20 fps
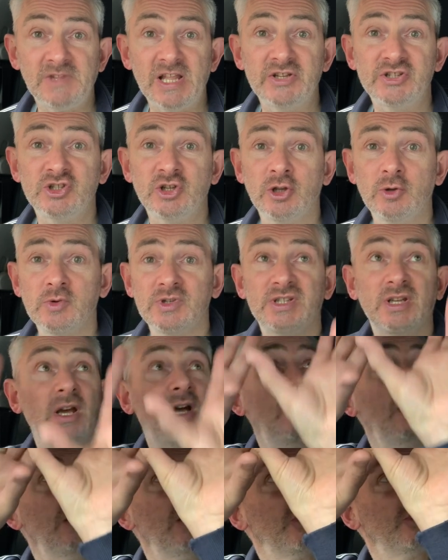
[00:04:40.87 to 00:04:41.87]
So there was
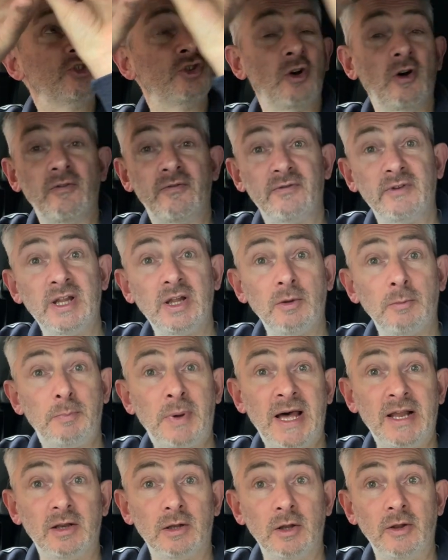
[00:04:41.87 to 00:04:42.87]
a sort of little
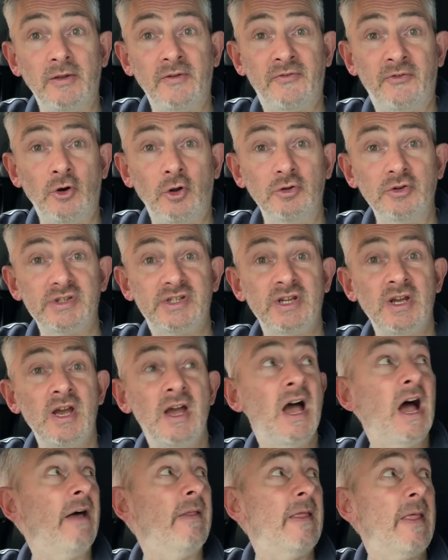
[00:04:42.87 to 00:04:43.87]
panel at the front
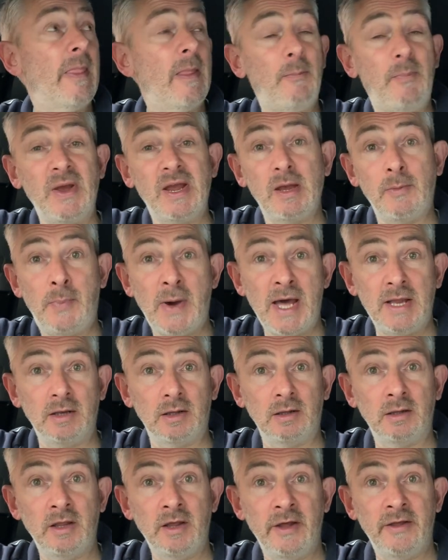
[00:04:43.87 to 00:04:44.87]
and then the bigger
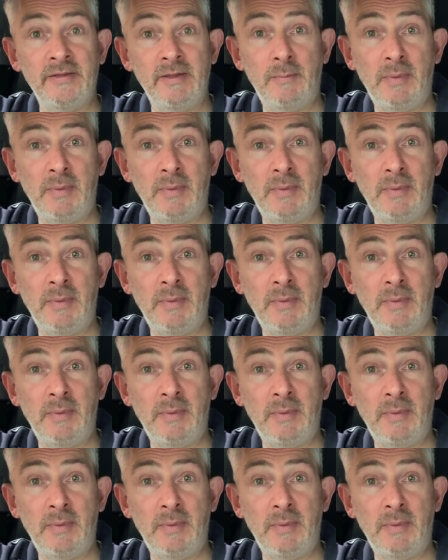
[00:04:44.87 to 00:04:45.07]
panel at the